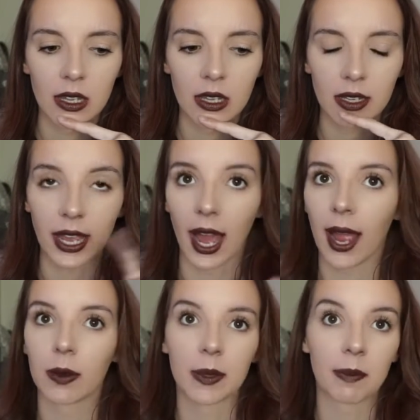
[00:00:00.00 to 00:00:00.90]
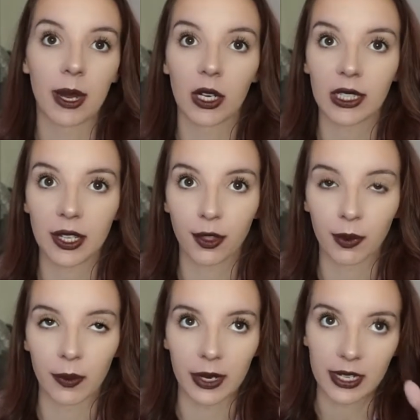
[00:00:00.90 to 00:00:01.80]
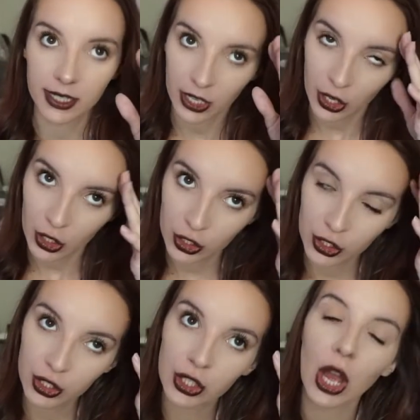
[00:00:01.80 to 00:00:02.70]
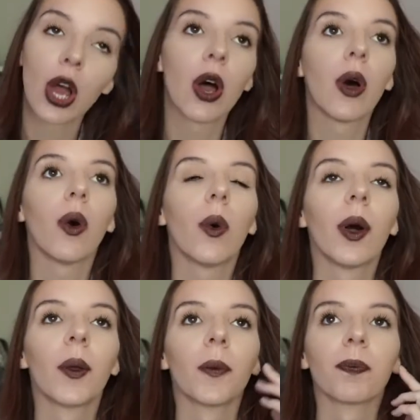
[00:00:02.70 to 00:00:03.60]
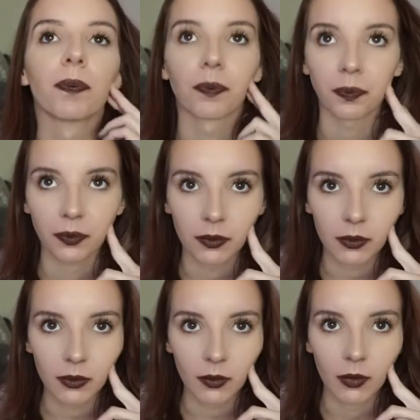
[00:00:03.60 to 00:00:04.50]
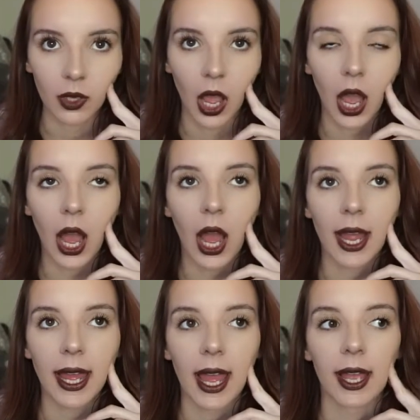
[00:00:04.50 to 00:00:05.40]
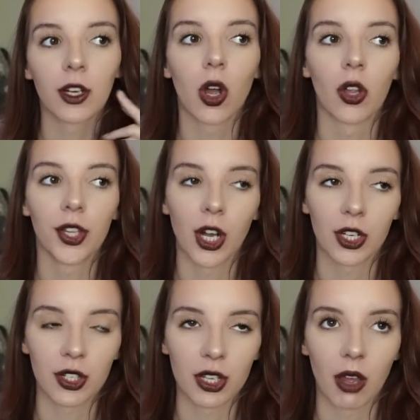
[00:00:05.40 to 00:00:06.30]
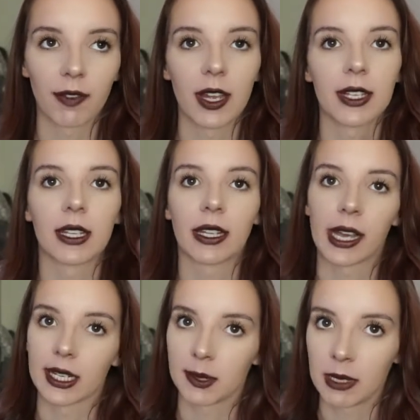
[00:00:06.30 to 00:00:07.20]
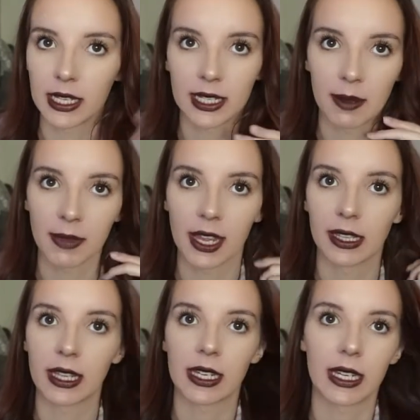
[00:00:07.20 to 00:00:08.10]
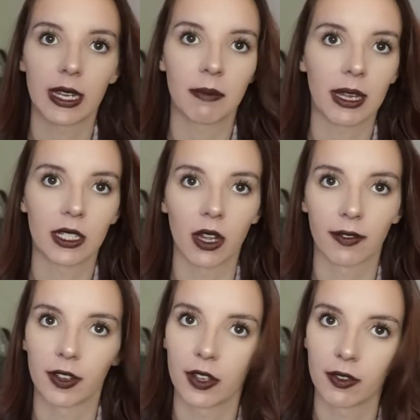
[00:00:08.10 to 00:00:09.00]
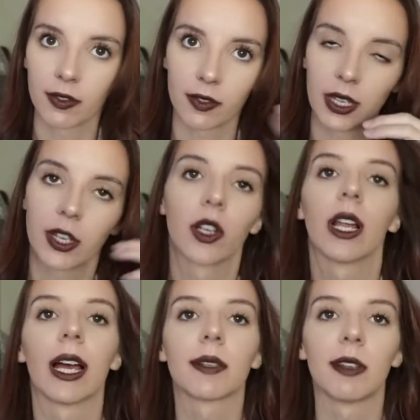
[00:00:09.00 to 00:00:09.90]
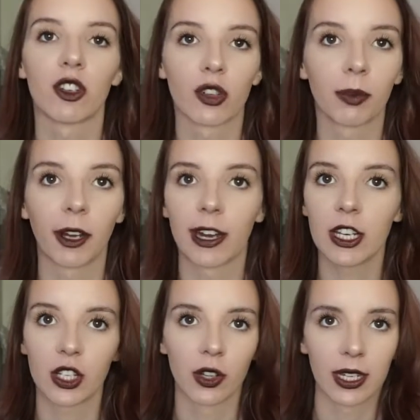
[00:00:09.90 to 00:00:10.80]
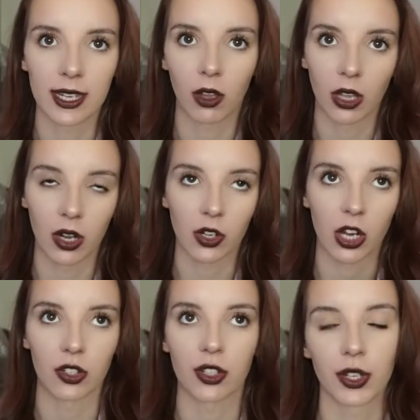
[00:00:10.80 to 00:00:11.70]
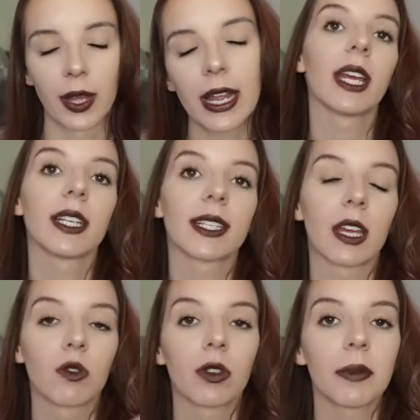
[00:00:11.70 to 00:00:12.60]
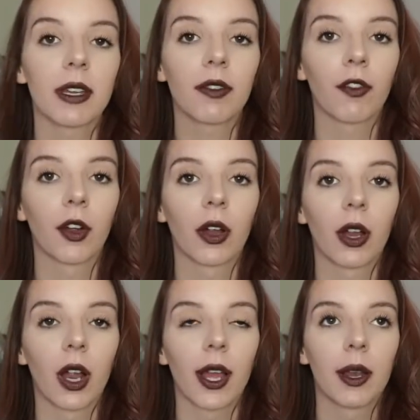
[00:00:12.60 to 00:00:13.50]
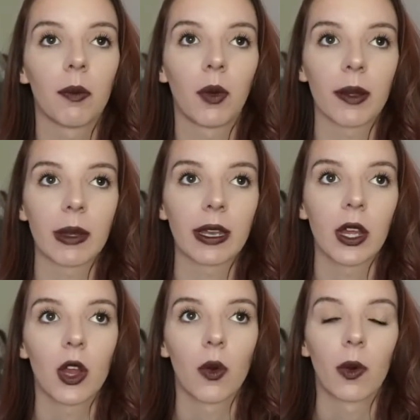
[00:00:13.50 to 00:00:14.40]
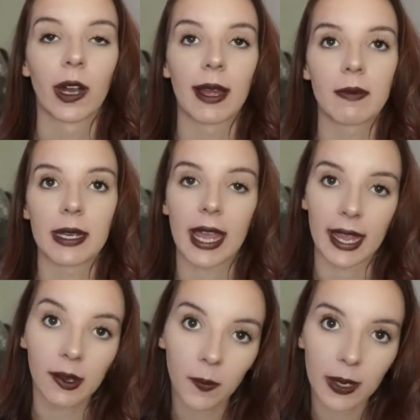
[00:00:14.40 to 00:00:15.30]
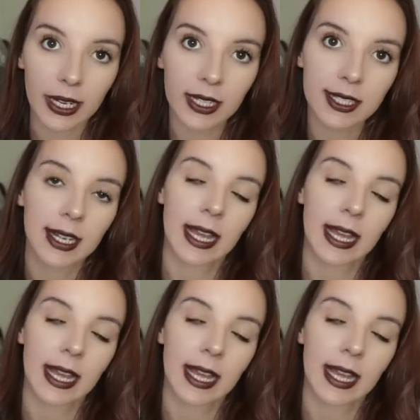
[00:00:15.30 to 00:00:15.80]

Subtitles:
Yeah, I was barely 3 weeks. So I had called the doctor's office, and they asked me the same thing, and they did it based off of like your last menstrual period too. That's how a lot of doctors do it. They scheduled me for an appointment where I'd be 8 weeks,